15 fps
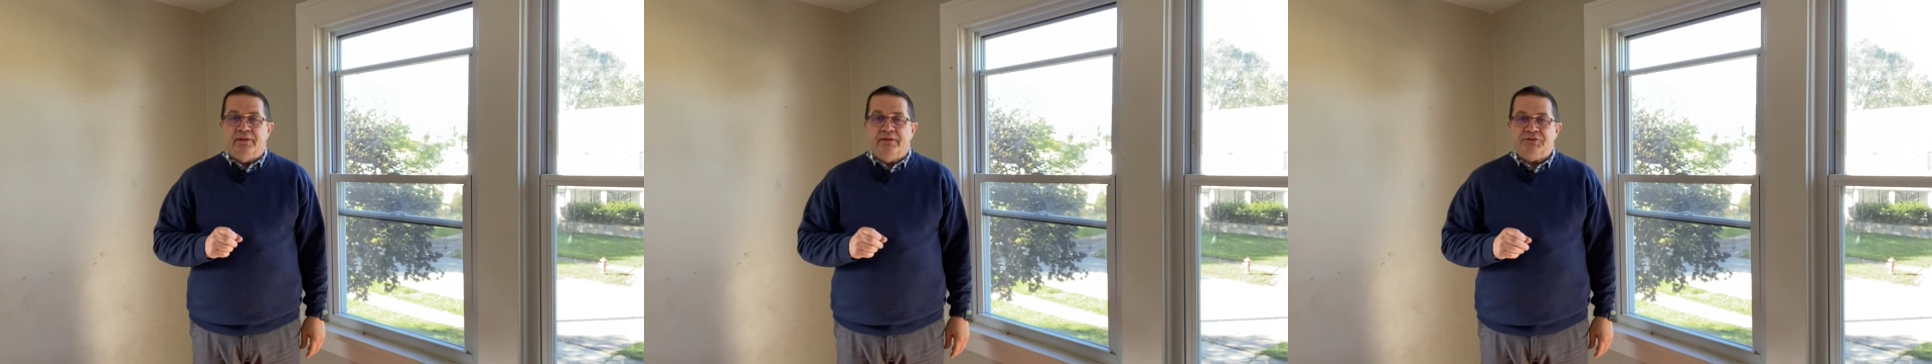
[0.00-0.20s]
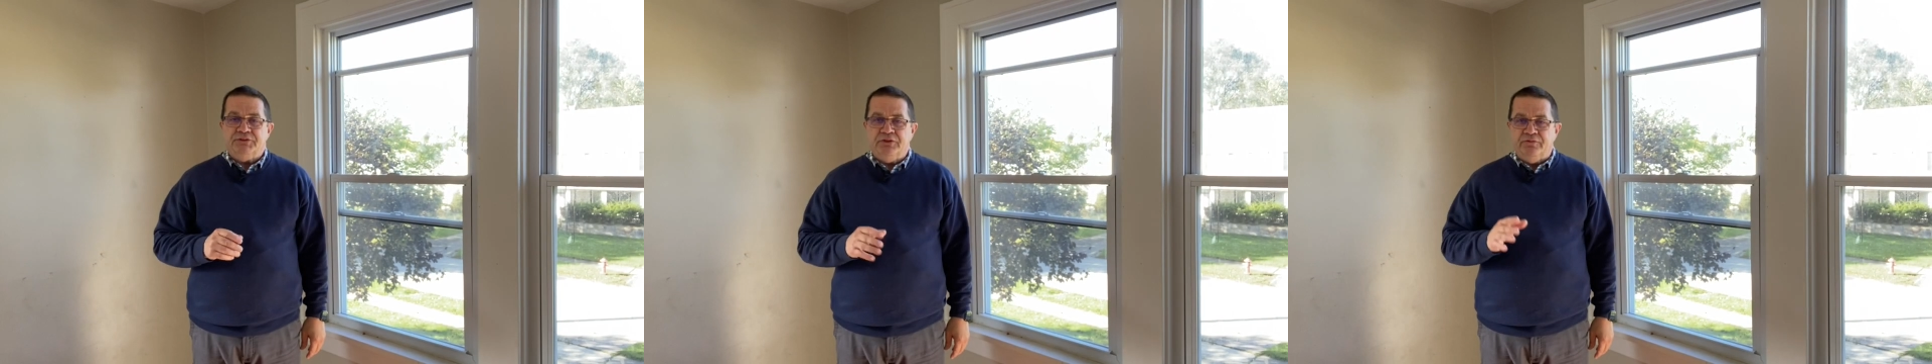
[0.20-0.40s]

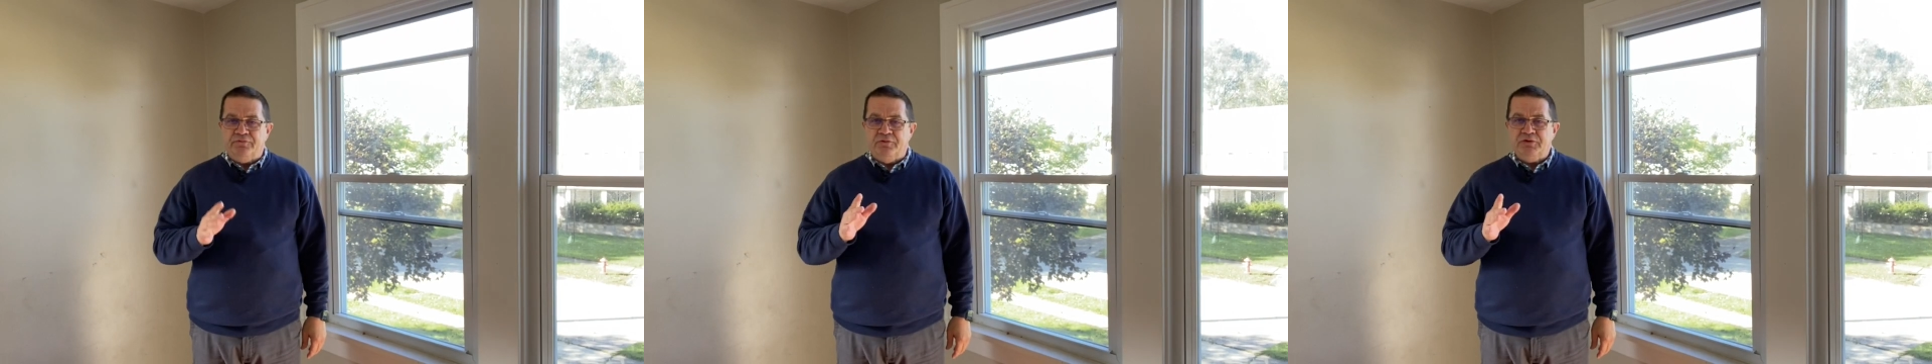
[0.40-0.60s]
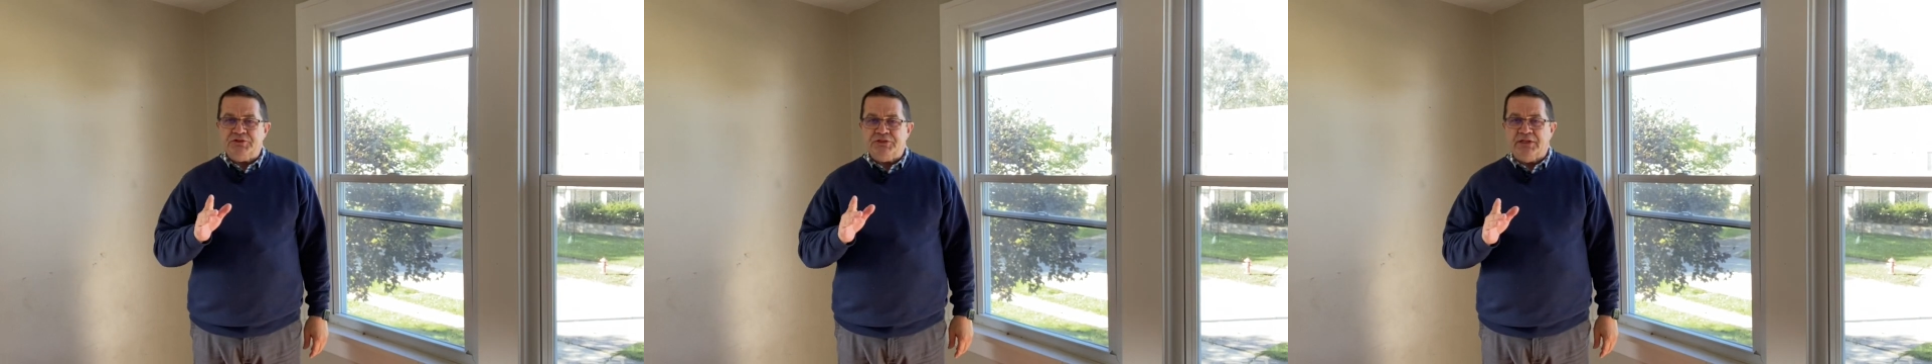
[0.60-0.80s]
So the
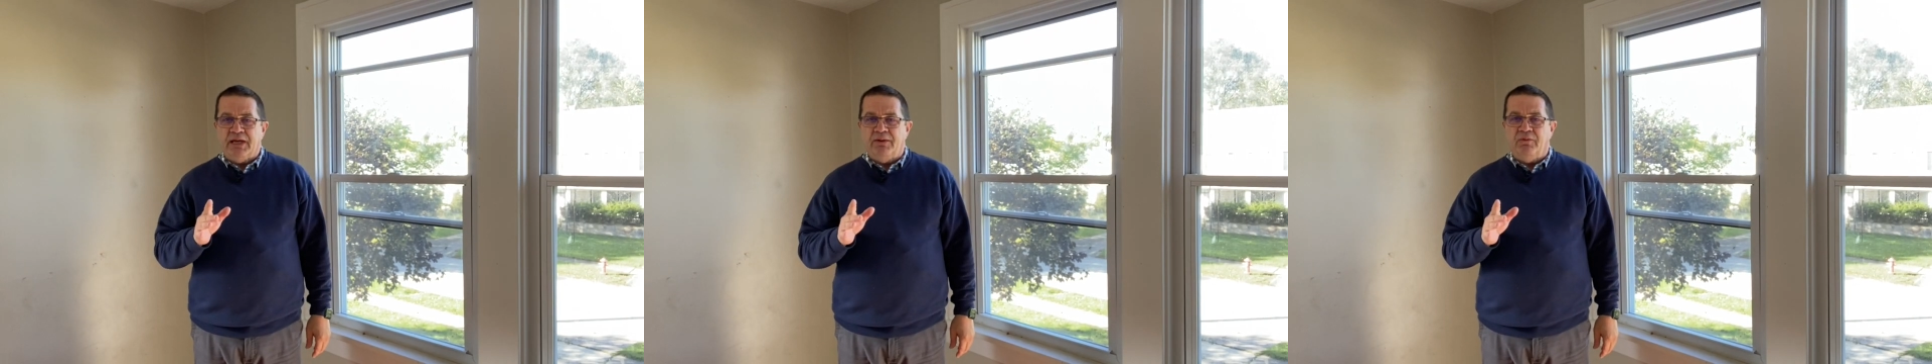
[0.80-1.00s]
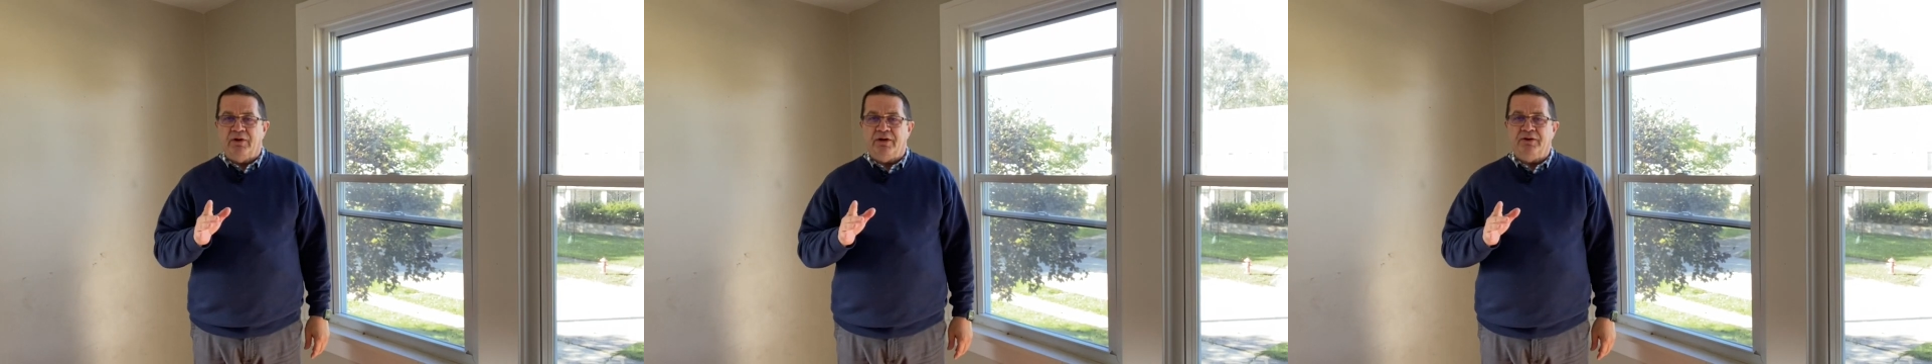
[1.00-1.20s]
first thing
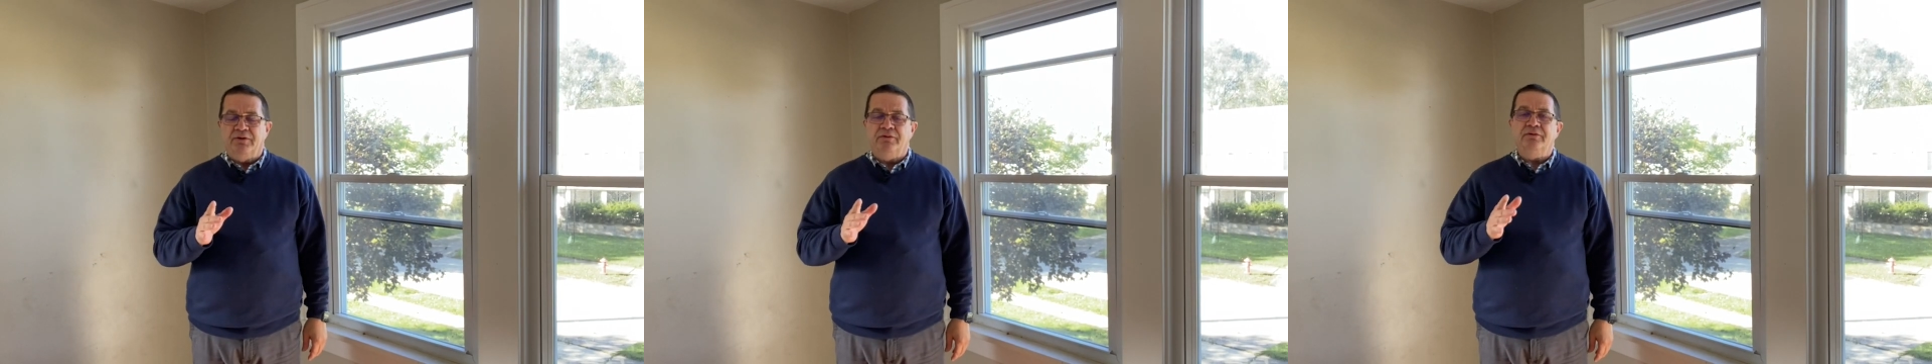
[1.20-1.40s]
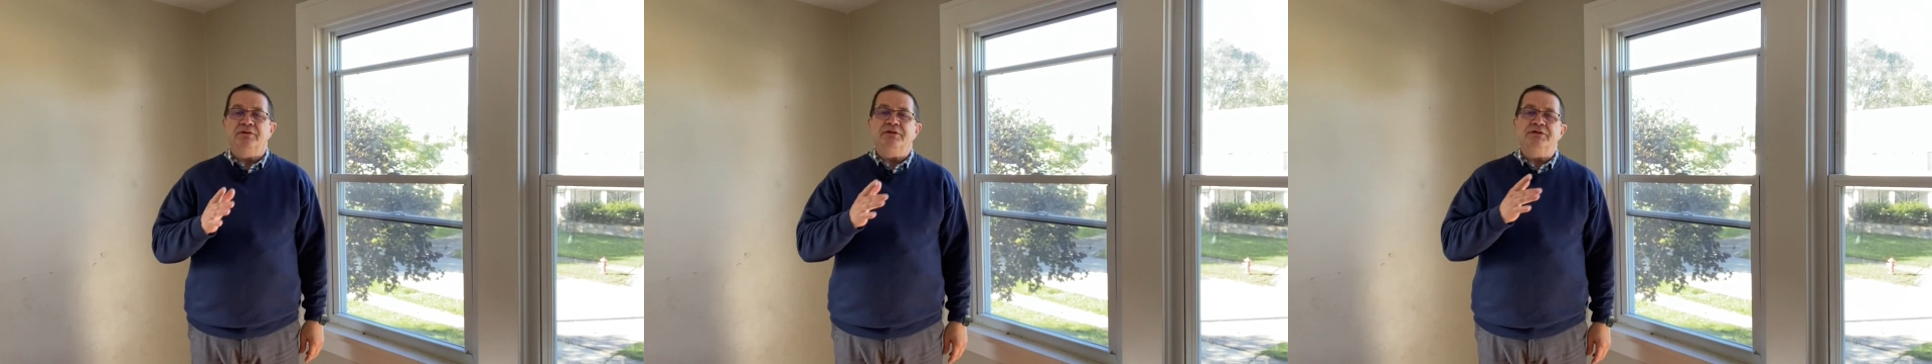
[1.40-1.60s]
I want to
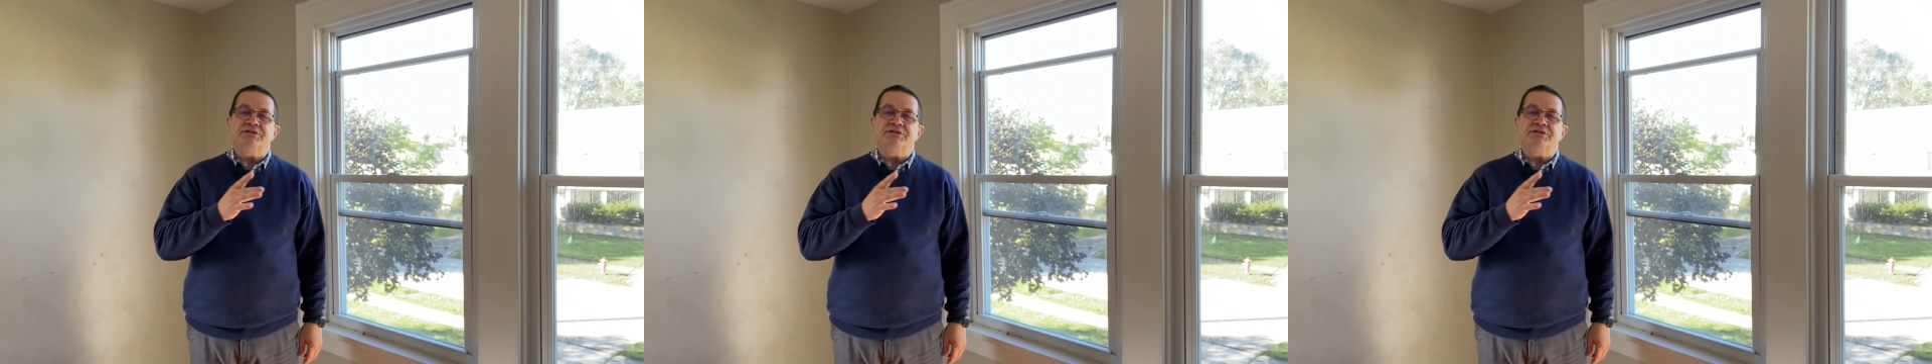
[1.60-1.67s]
do